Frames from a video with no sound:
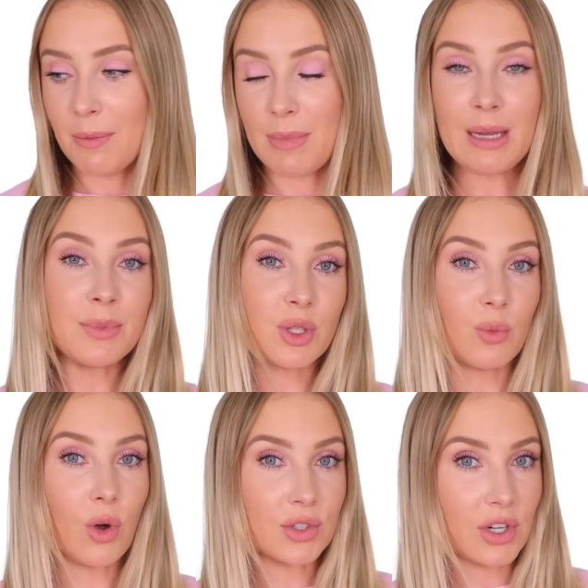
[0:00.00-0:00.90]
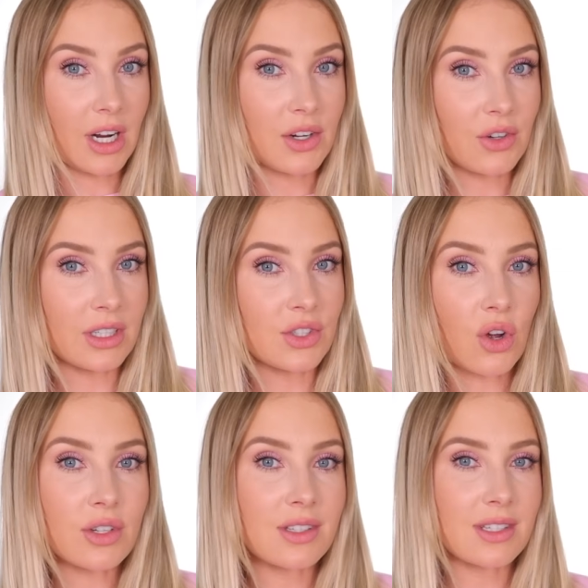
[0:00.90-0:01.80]
Memes can walk straight under it, and
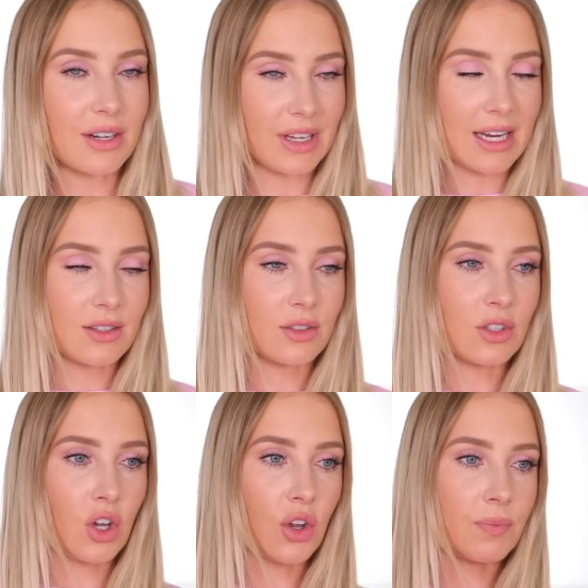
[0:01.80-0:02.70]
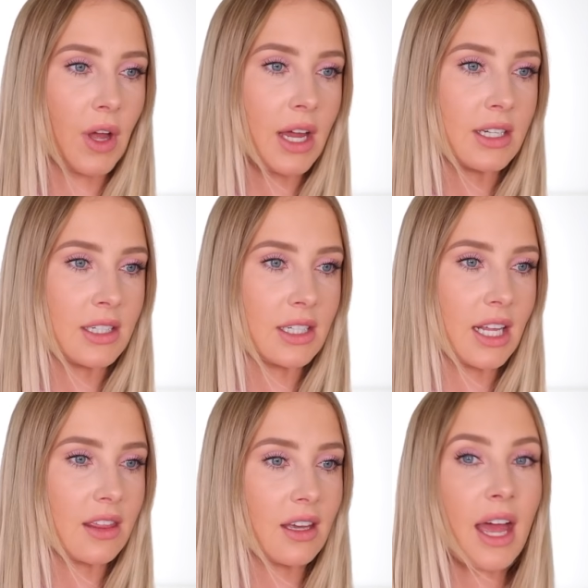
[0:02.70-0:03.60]
dogs and stuff can go
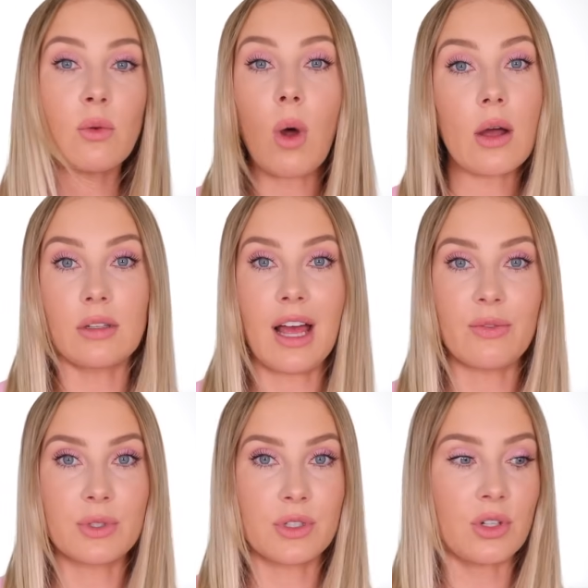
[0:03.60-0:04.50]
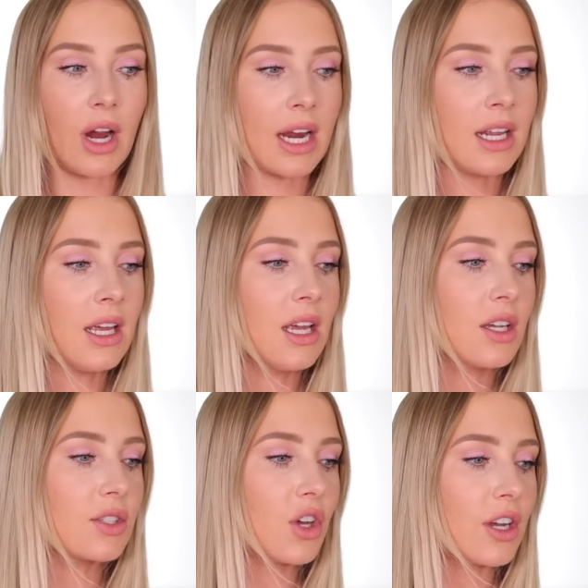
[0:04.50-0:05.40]
underneath it, and wildlife, which is great.
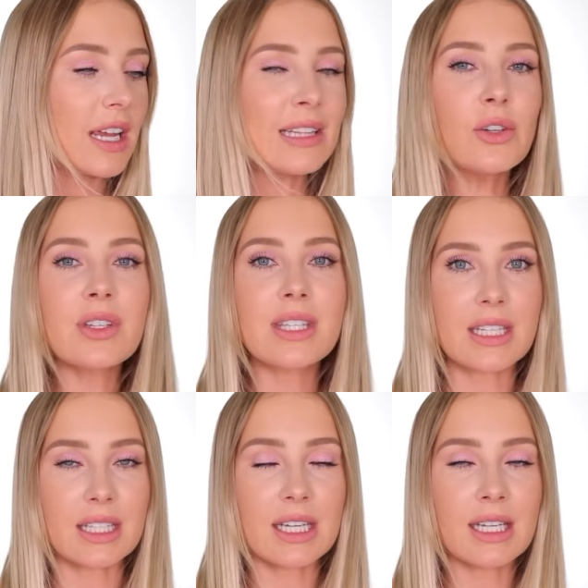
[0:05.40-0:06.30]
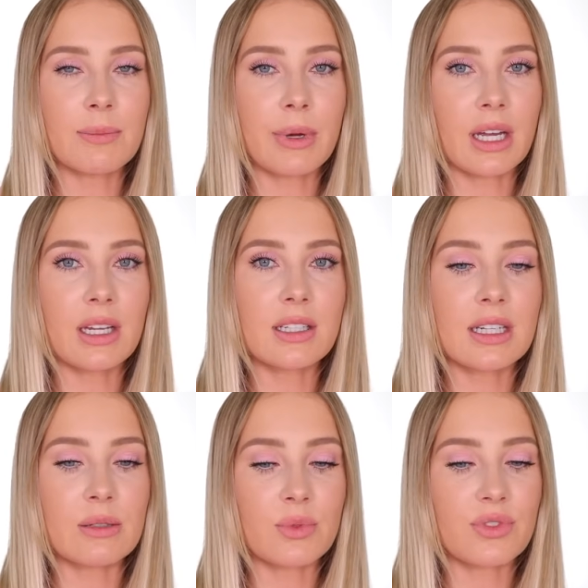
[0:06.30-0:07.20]
So it looks silly, but
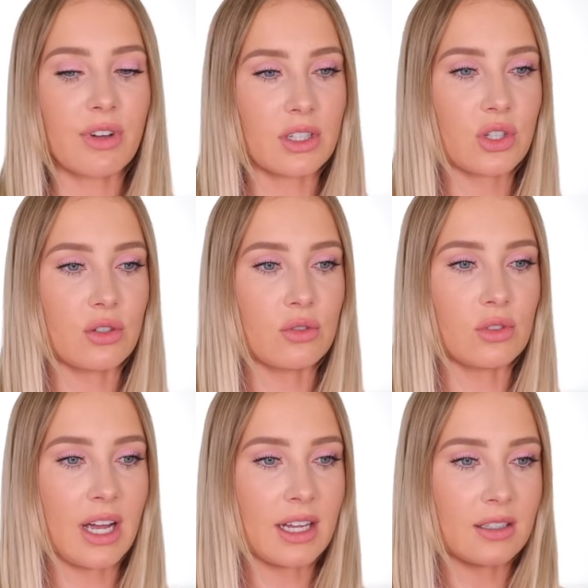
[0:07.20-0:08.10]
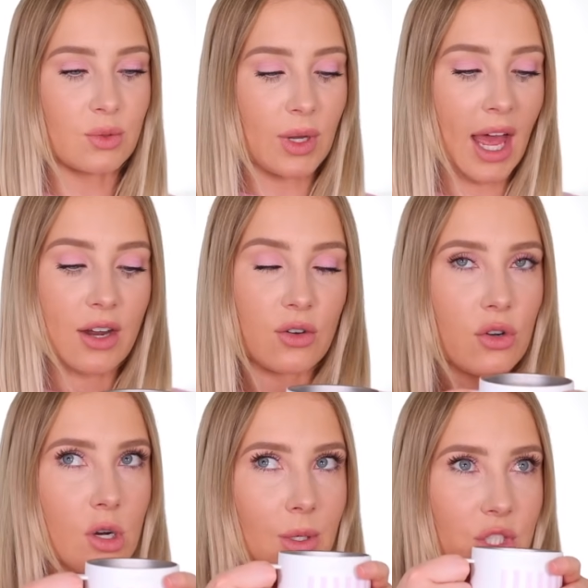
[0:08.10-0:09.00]
it was functional and we had
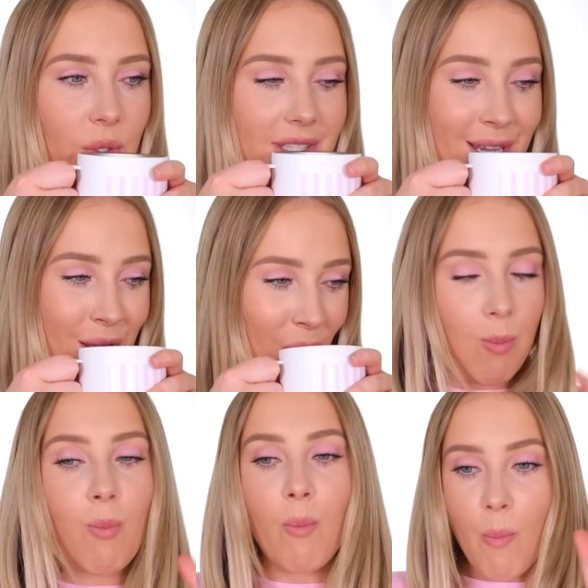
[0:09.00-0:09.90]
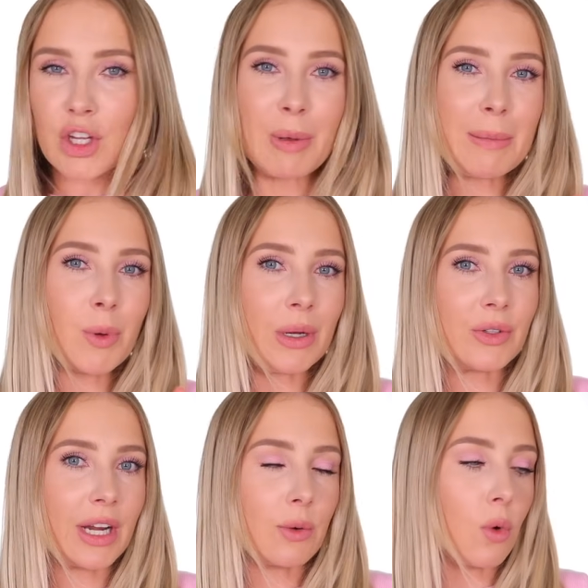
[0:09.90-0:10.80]
no other choice. You may be
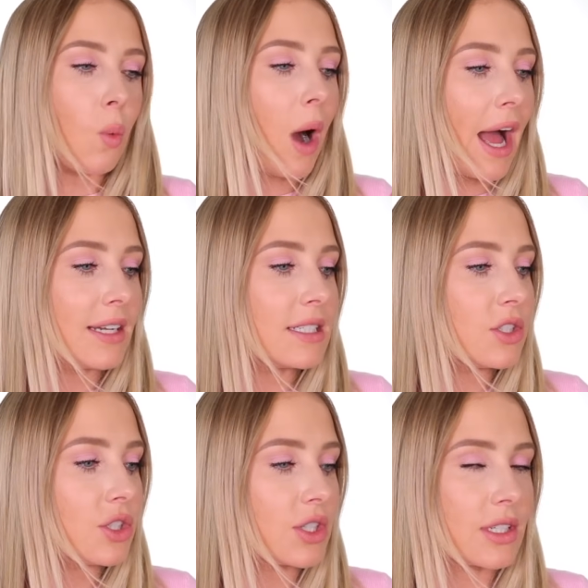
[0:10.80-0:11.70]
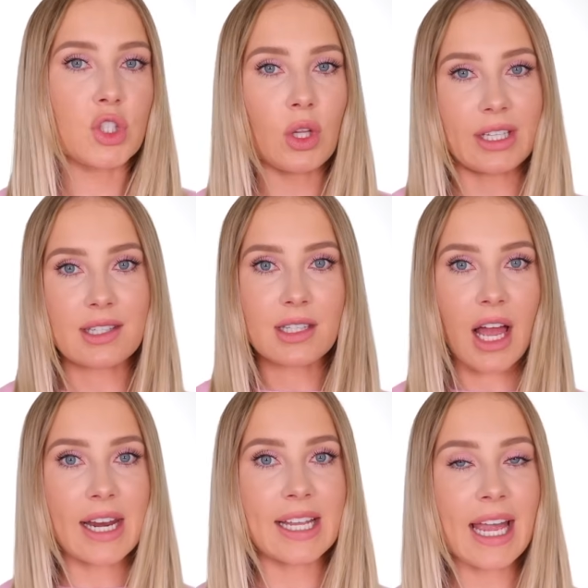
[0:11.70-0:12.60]
wondering, well, why didn't you just do like a
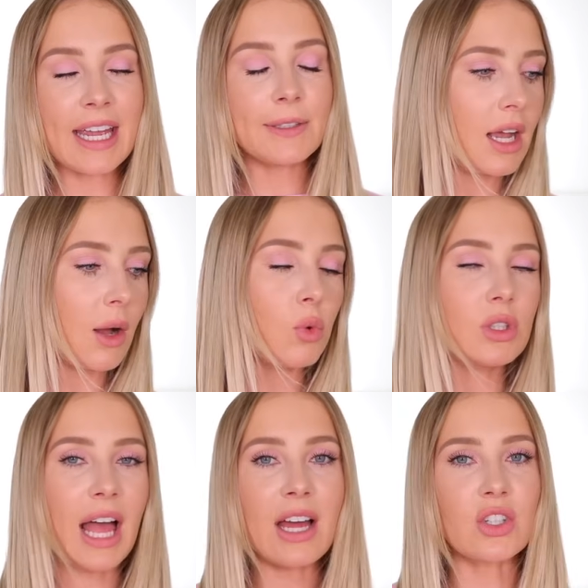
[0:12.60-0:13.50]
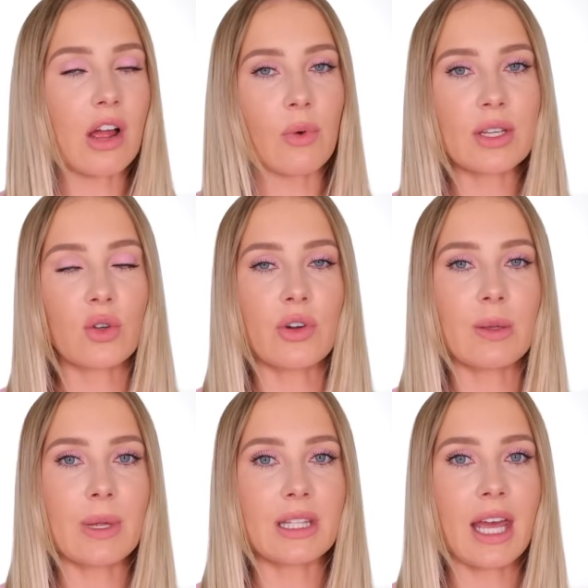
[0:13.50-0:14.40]
sliding gate? Well, our driveway's
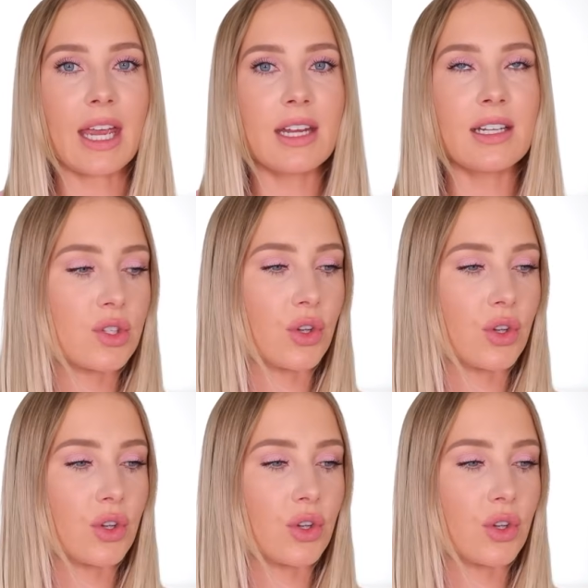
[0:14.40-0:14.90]
already been laid.